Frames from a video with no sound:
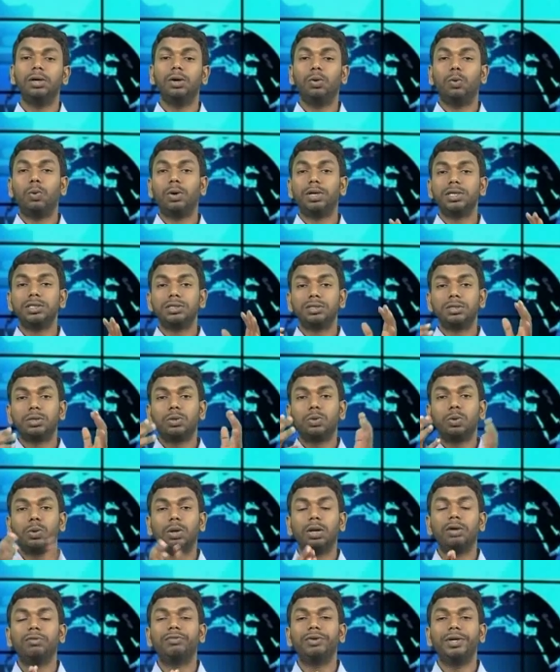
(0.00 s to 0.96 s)
What is the
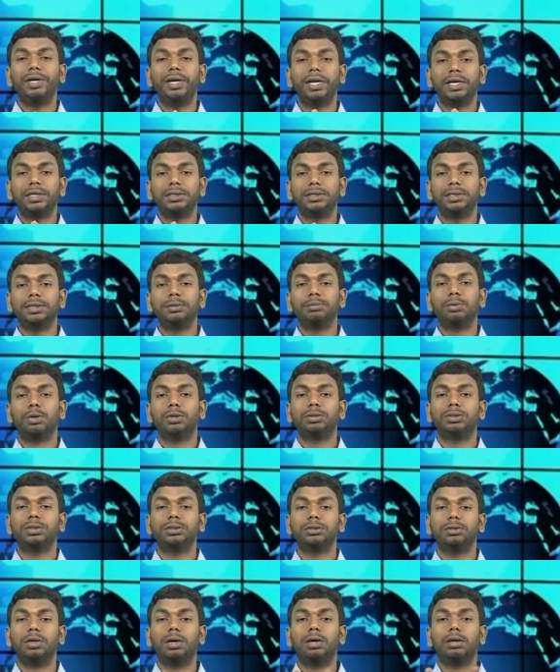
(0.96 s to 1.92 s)
role of indexing
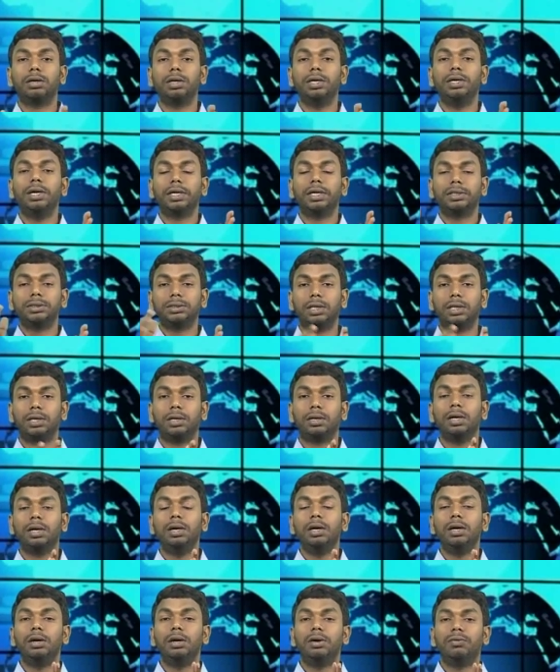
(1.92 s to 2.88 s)
process or indexer
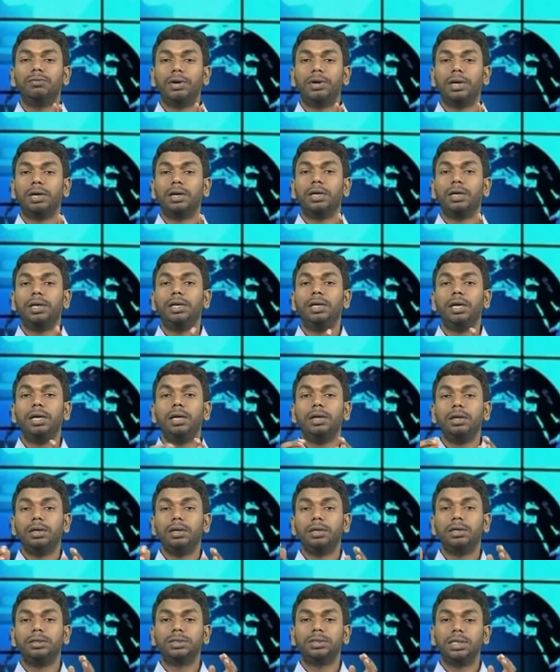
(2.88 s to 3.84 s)
for in a
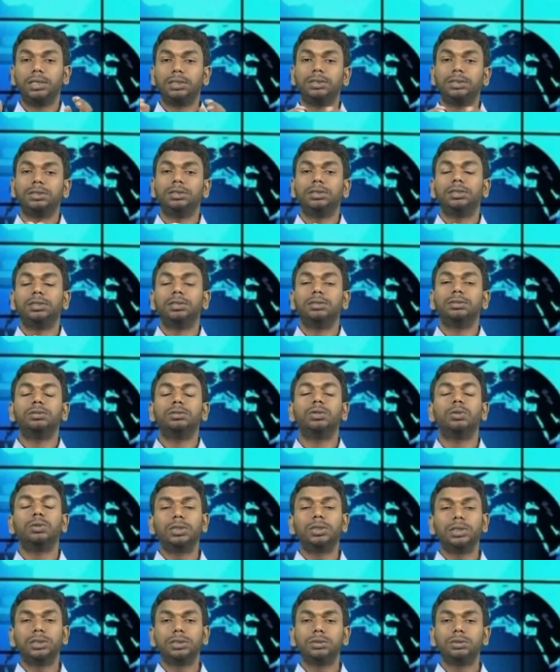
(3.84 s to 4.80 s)
search engine? So
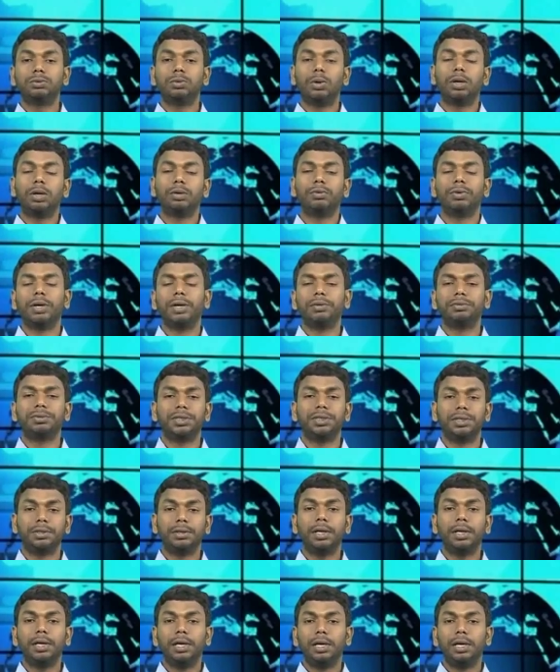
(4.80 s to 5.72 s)
this is what we have seen.